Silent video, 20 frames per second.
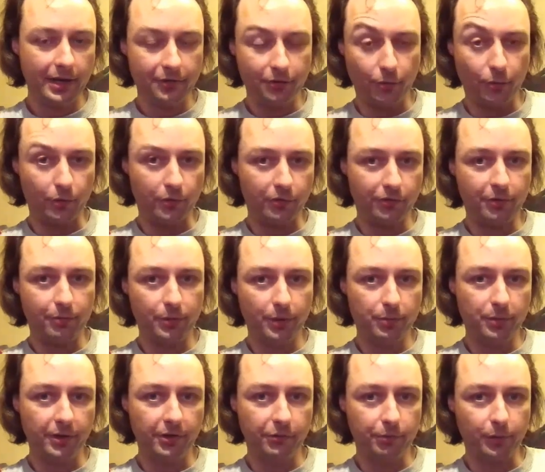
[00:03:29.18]
order some
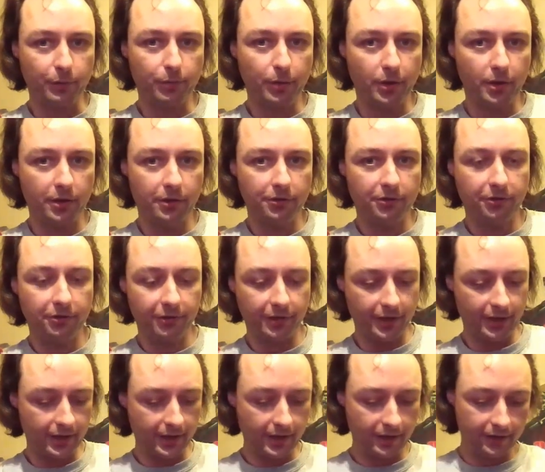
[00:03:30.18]
replacement parts,
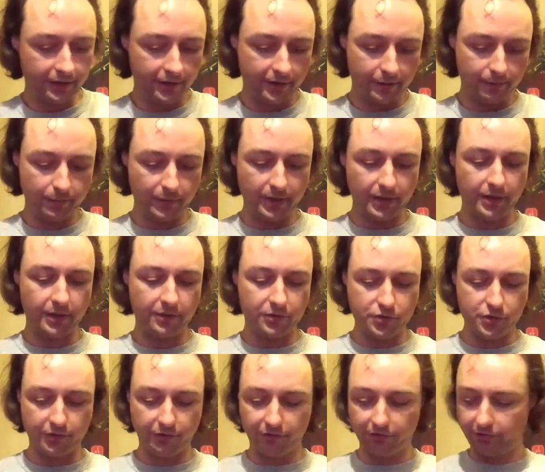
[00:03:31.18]
and I ended up getting
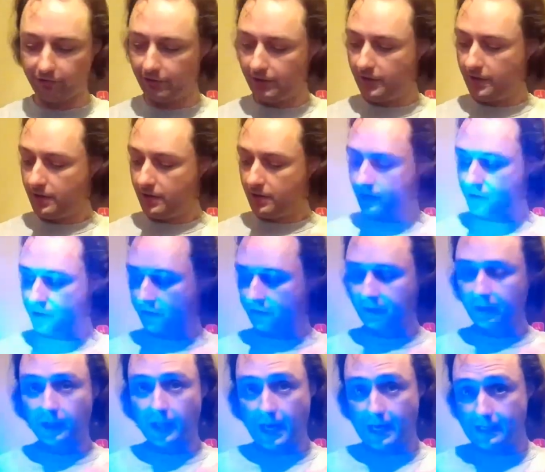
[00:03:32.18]
just
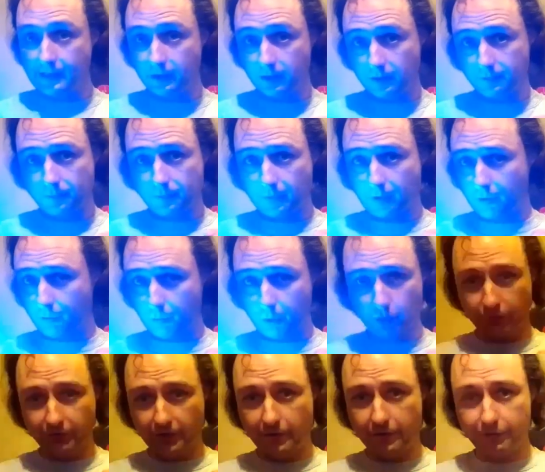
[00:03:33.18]
a light, no more
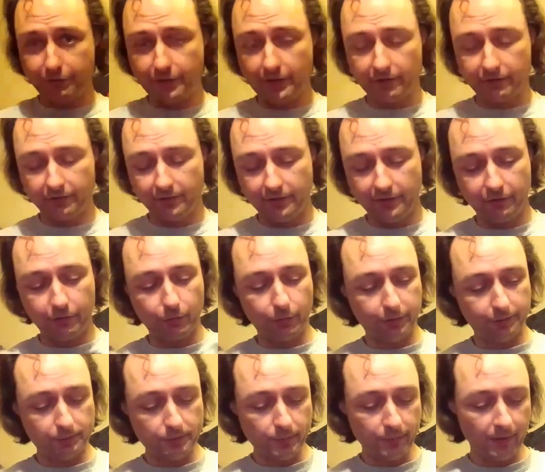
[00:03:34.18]
sound effects in this
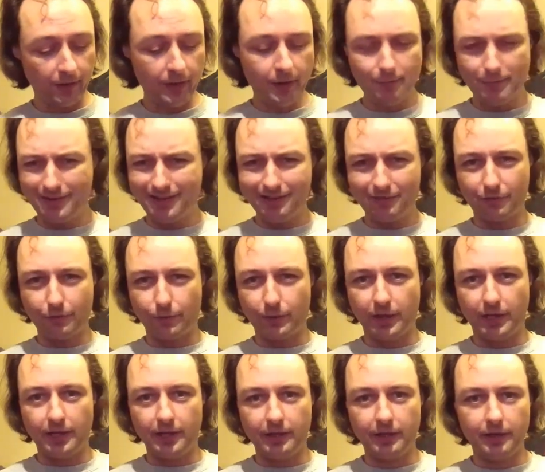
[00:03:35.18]
one, but that's
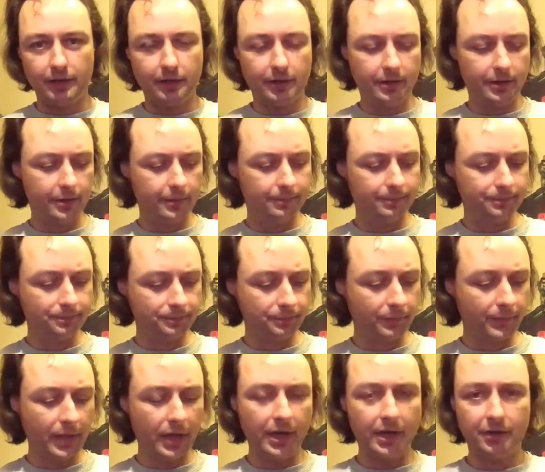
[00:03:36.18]
okay.
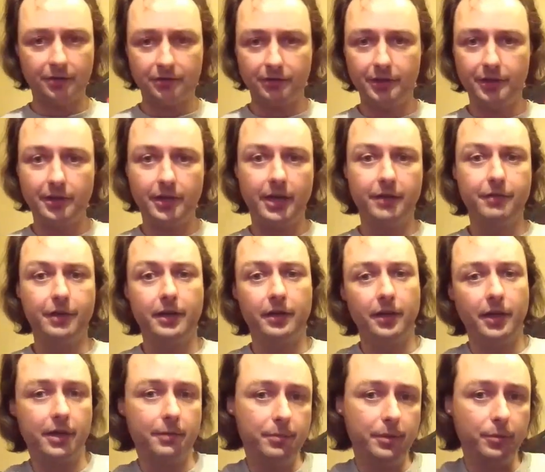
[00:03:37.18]
Honestly, I've had a
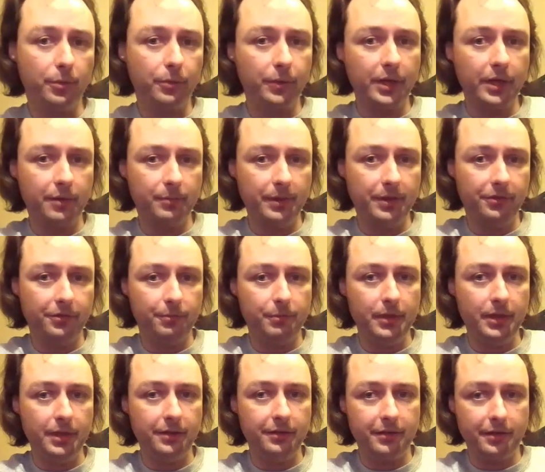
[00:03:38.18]
lot of people recommend to
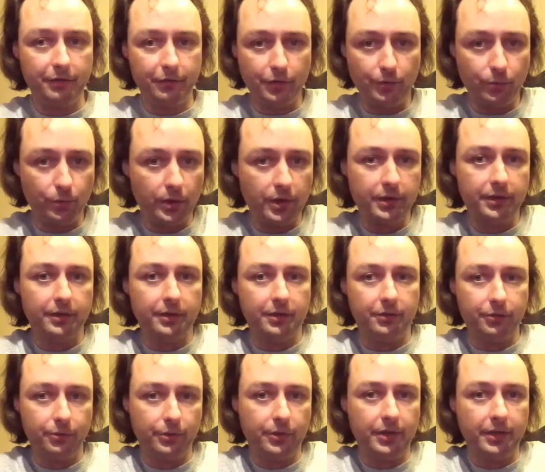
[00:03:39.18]
me that if you want a
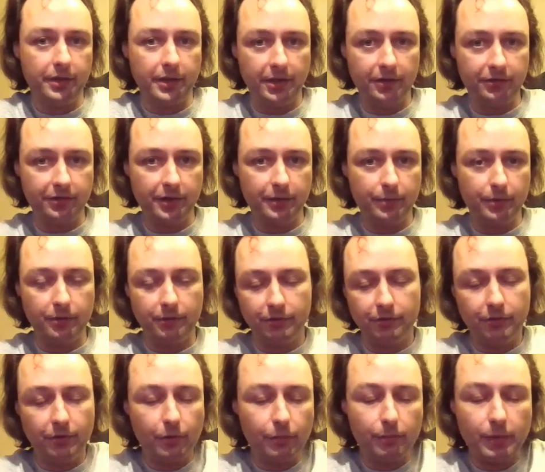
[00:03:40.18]
dueling lightsaber,
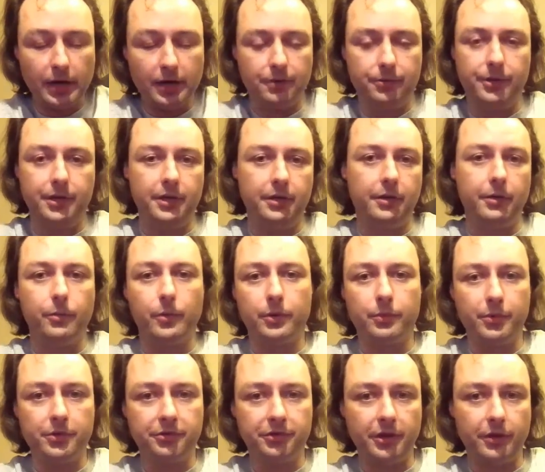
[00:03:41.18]
don't bother getting one
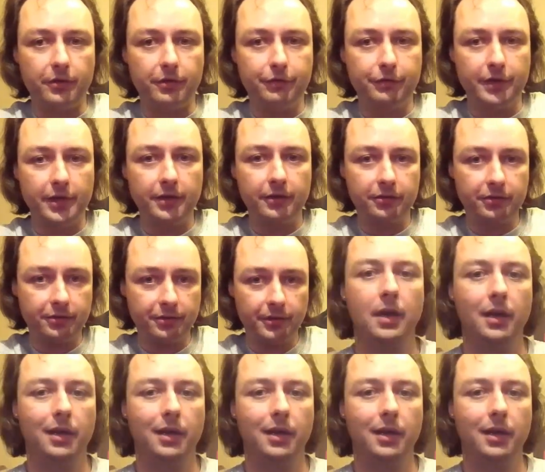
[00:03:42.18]
with sound effects.